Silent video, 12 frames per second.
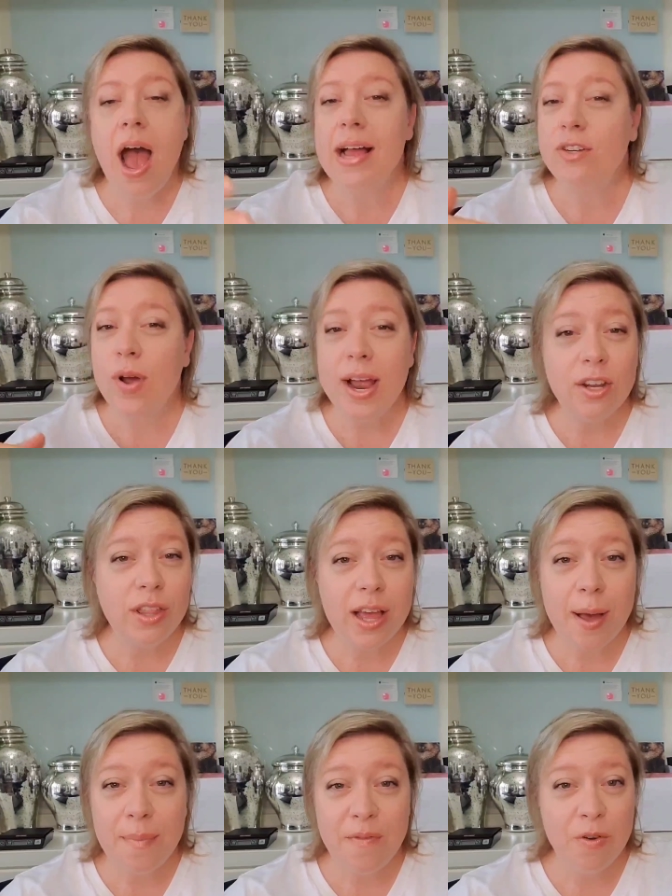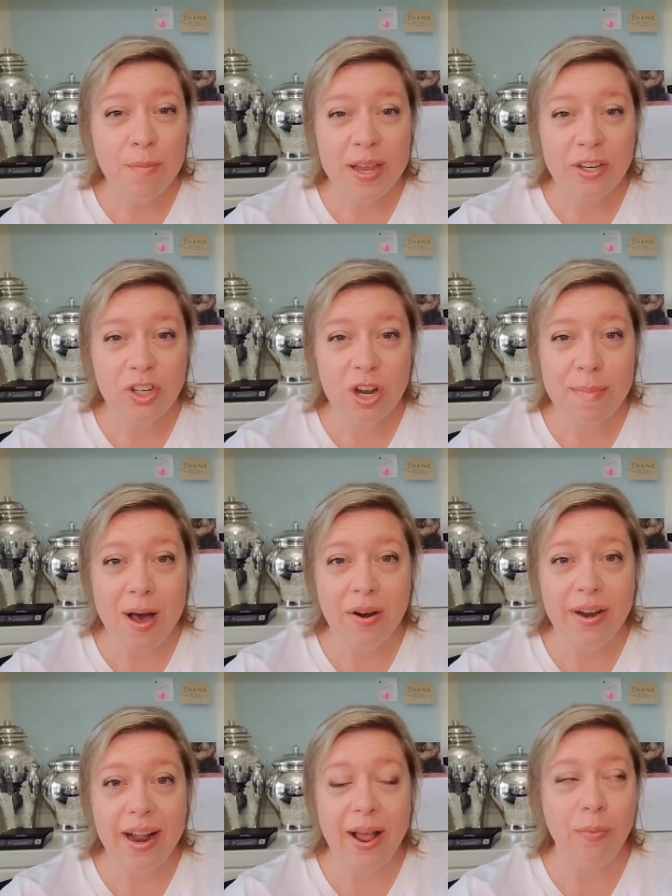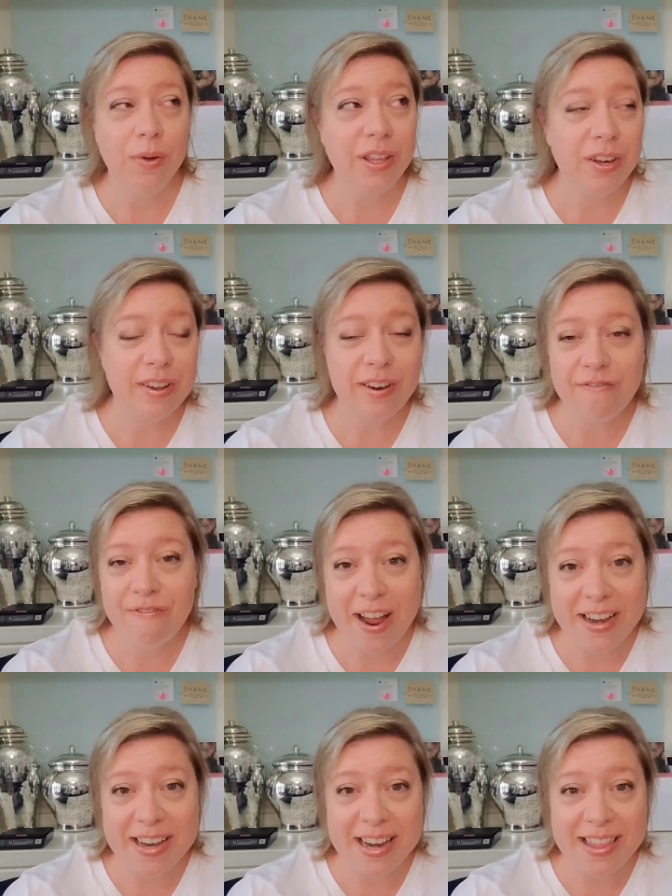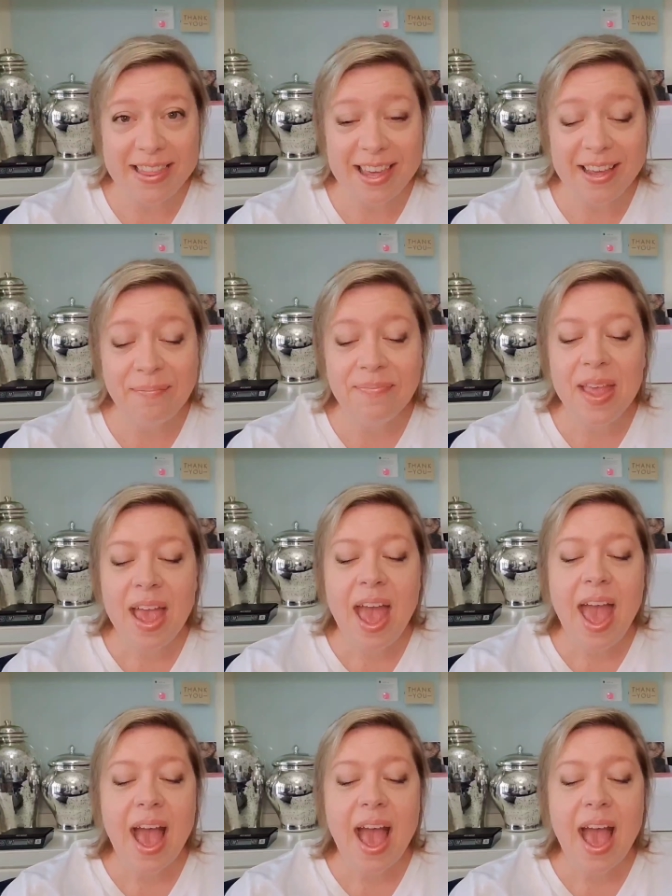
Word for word: I tried to look up information about it. I really couldn't find anything,